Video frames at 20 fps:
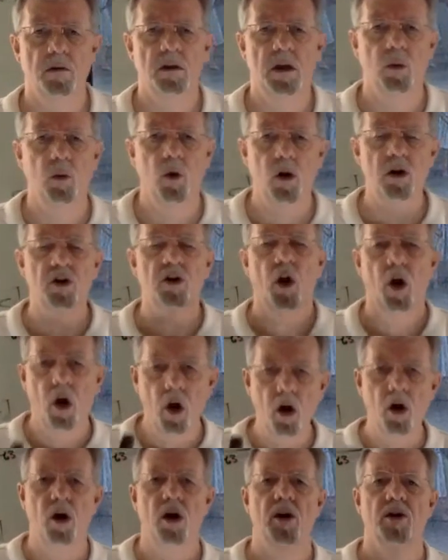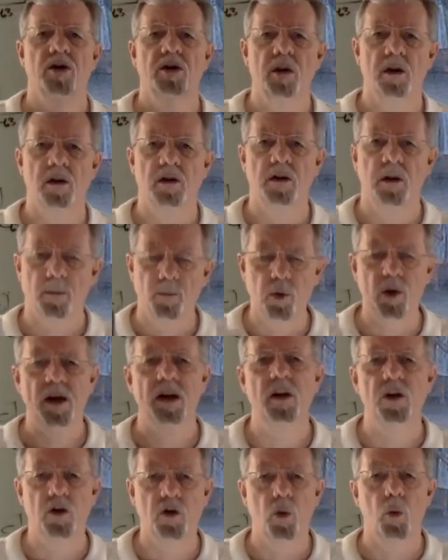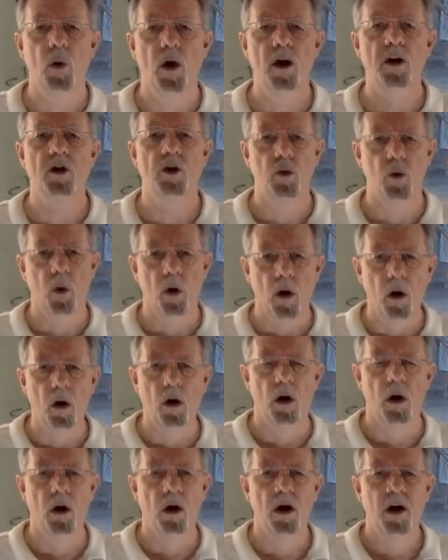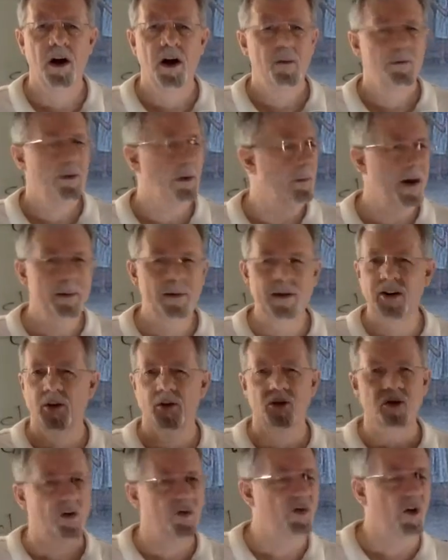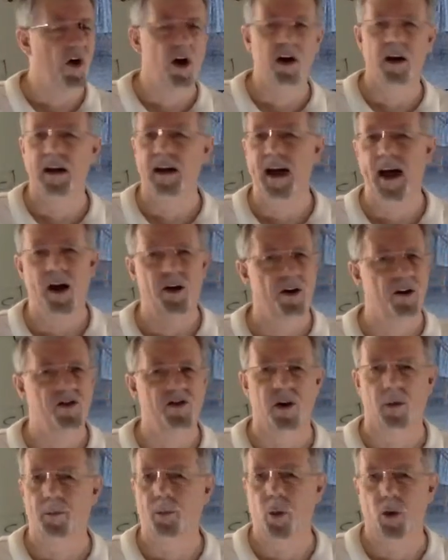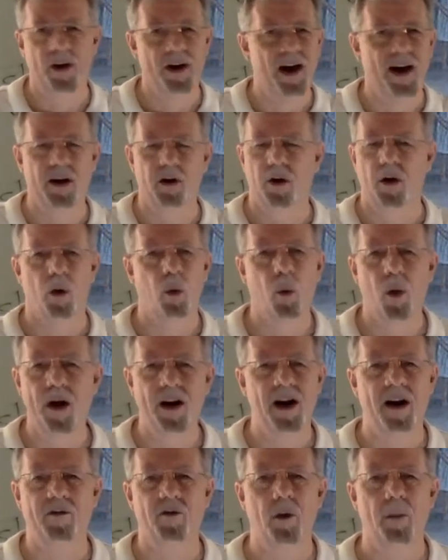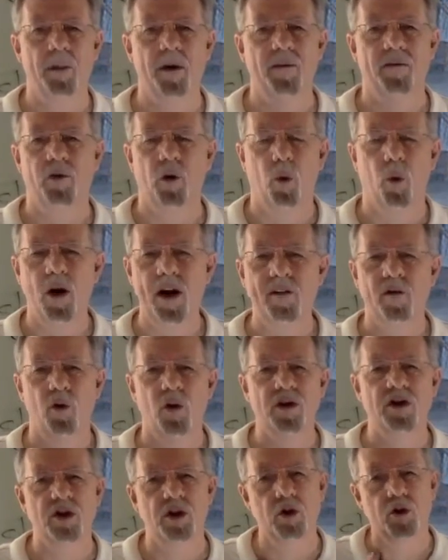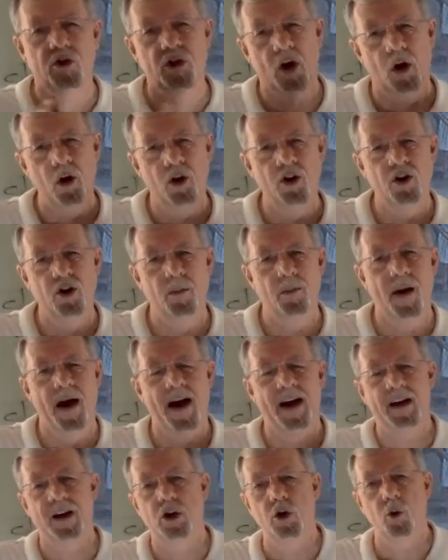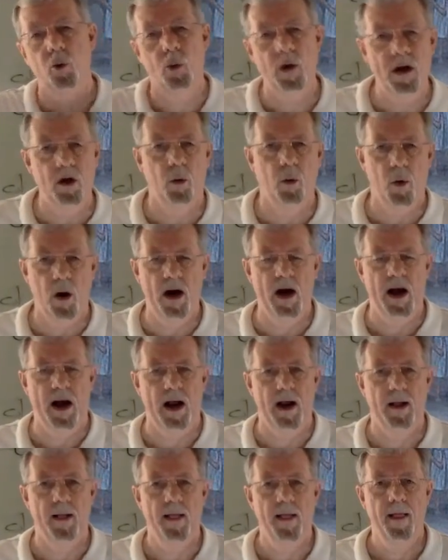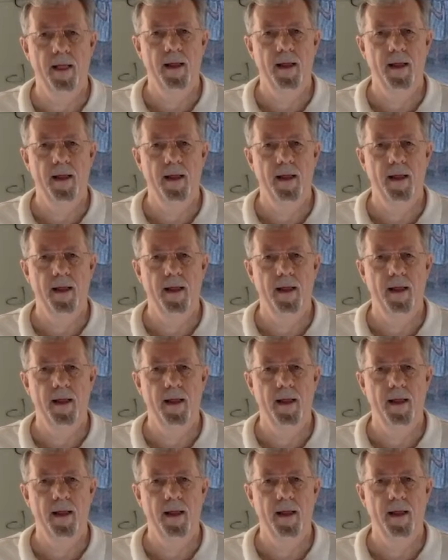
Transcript: They worked hard to, to bring you to where you are. But maybe there was a falling out at some point. I don't know. Whatever. But for whatever reason, you turned your back and you went away.